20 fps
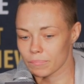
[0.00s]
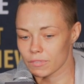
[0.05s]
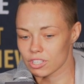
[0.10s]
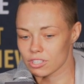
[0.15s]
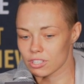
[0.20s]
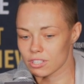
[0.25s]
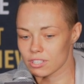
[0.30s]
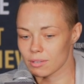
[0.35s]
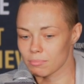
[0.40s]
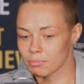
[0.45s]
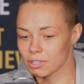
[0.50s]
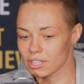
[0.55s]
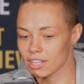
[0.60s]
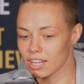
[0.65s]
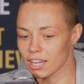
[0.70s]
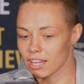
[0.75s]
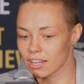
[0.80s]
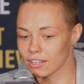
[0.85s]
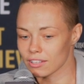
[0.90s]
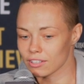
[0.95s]
it's just something
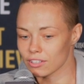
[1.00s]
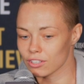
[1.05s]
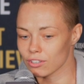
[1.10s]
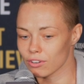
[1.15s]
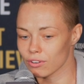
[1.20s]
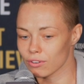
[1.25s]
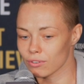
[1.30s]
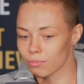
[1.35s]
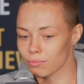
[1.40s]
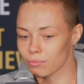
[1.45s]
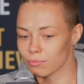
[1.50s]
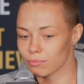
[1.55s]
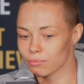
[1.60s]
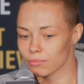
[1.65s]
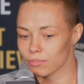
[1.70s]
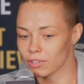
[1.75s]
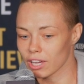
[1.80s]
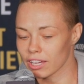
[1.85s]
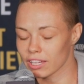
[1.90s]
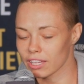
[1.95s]
that you know
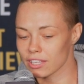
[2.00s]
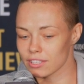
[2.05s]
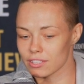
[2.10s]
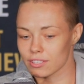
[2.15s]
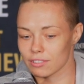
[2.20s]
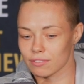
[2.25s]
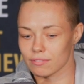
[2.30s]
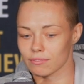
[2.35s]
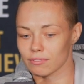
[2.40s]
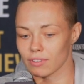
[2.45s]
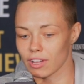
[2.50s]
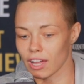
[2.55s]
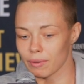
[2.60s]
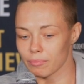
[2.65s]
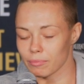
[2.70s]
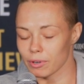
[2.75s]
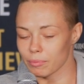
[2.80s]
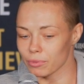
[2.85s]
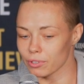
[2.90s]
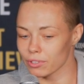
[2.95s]
I guess
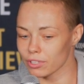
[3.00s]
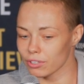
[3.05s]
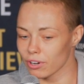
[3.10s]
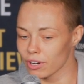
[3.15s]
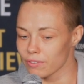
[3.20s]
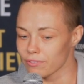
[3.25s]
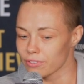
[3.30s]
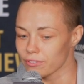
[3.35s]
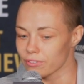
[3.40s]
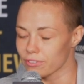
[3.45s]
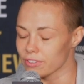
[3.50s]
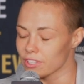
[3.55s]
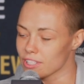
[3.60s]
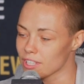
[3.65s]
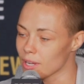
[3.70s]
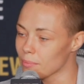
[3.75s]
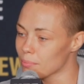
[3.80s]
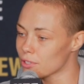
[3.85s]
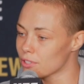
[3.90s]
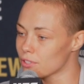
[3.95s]
I'm, I'm really grateful for
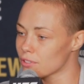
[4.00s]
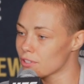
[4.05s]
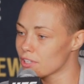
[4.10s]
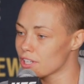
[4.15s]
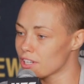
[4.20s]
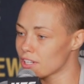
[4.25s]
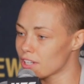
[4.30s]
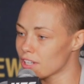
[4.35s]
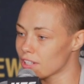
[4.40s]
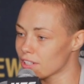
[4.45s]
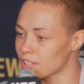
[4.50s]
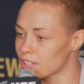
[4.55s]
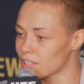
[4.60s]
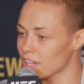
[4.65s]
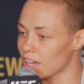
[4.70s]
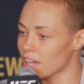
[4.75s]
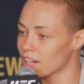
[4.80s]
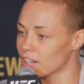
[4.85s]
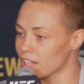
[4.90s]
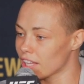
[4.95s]
this opportunity to,
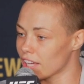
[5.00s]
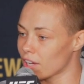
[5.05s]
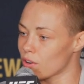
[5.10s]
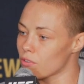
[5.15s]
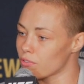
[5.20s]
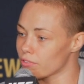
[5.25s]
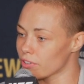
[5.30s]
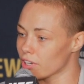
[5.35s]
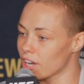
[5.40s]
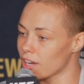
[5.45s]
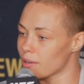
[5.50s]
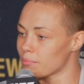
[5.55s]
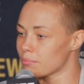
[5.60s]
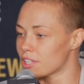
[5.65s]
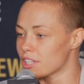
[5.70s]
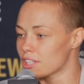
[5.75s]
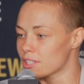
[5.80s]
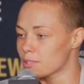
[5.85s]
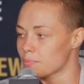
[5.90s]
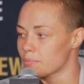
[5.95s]
to kind of like overcome
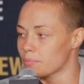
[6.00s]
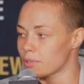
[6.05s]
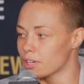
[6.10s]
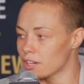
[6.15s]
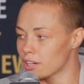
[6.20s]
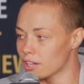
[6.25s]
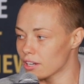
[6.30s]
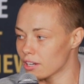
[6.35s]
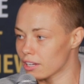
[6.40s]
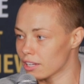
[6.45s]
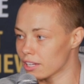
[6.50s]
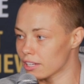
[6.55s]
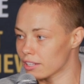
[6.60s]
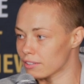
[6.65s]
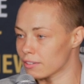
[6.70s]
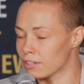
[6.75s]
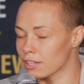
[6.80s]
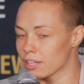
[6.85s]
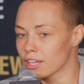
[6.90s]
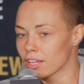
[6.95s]
this. Uh,
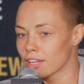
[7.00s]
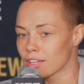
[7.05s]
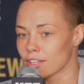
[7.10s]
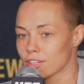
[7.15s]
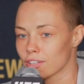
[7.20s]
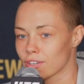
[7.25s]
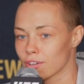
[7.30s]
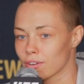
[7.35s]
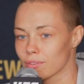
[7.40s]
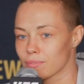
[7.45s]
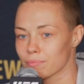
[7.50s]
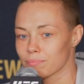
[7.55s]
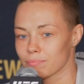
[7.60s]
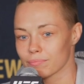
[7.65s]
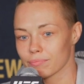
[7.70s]
and, you know,